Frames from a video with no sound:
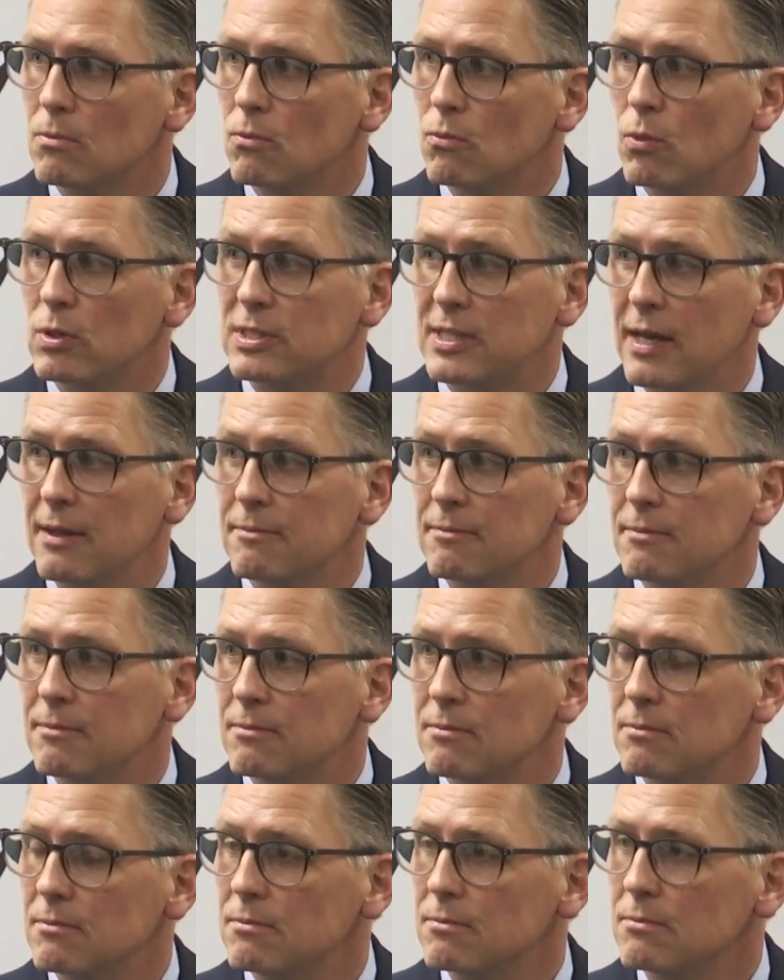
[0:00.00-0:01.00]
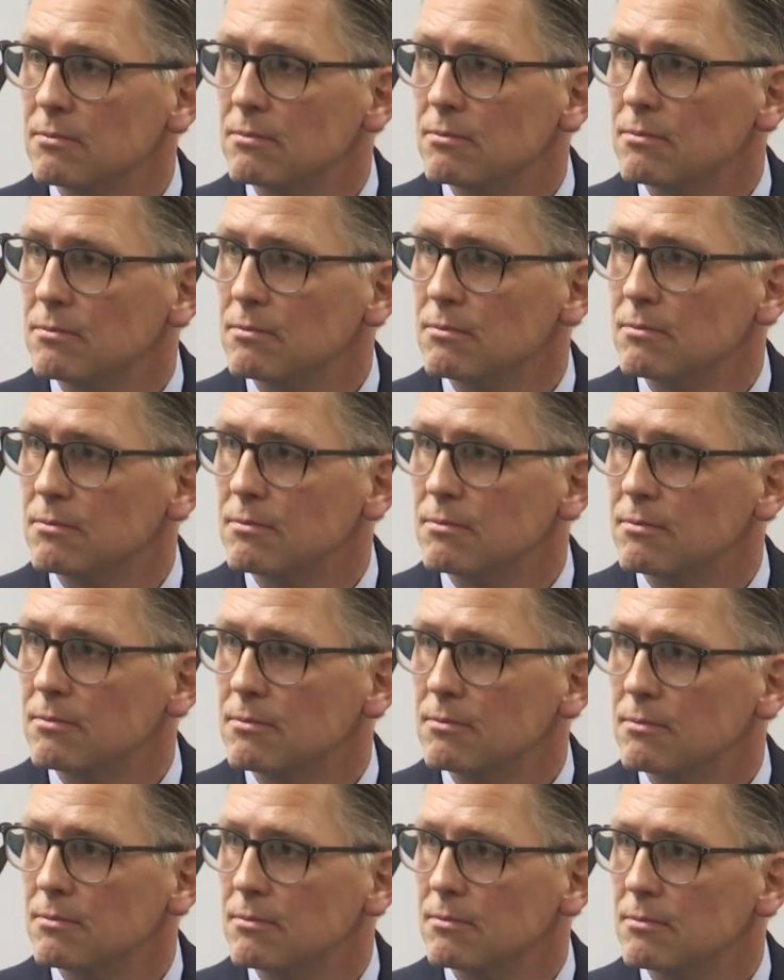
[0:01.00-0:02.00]
What's that? difference in
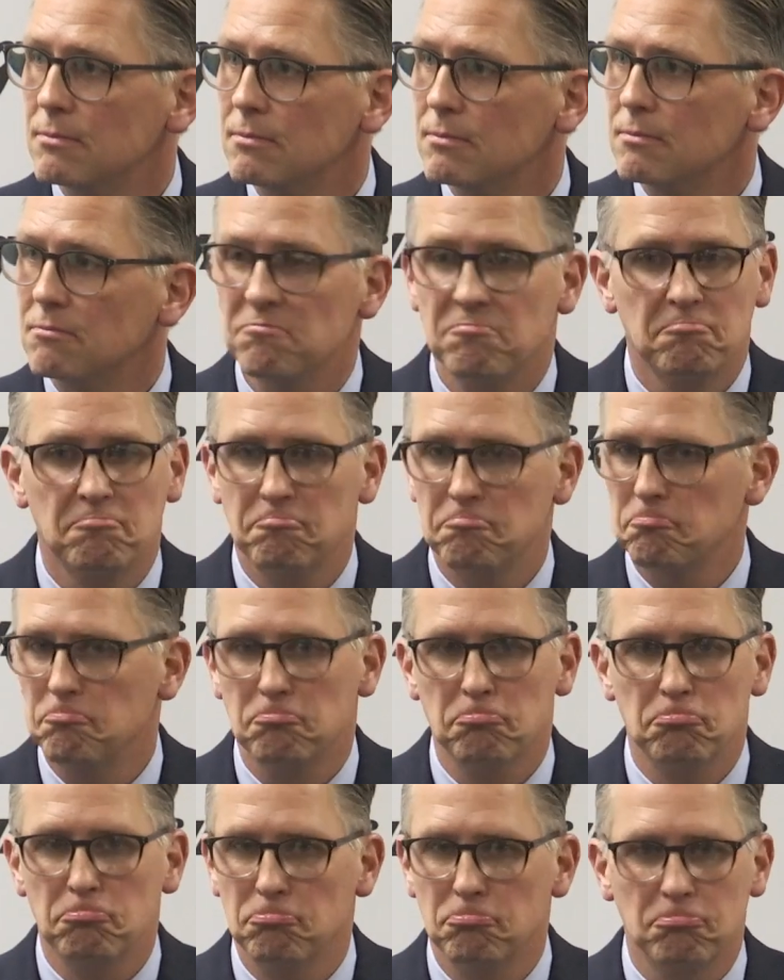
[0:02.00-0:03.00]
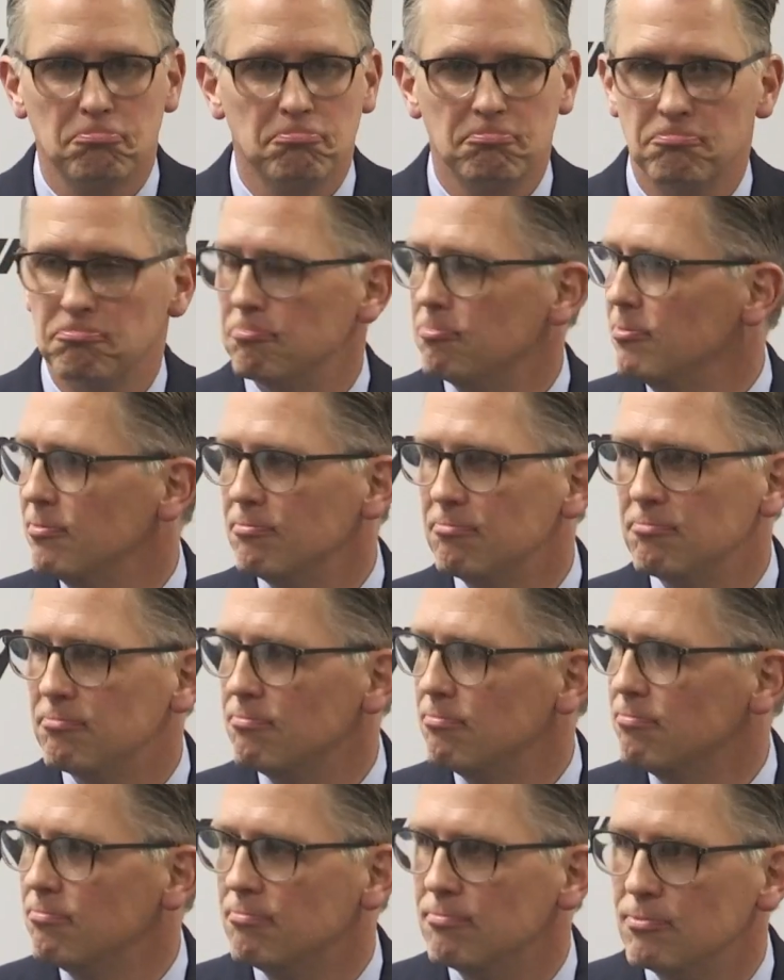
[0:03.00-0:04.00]
him offensively these last two? Is there any
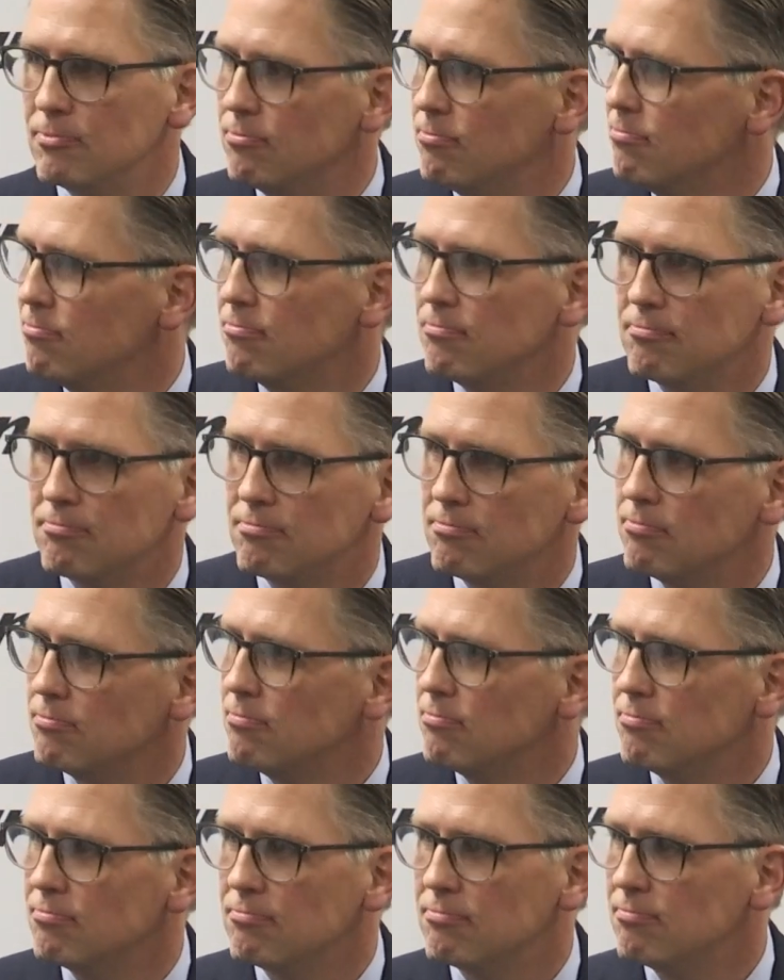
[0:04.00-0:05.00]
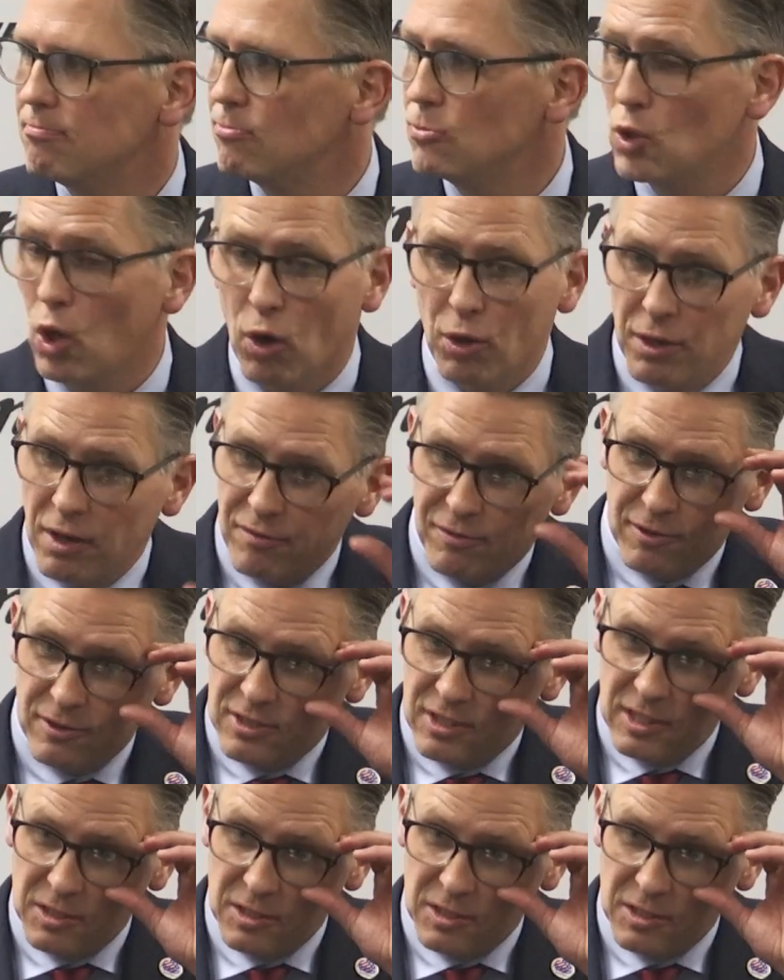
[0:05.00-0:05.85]
difference, or they just? No difference.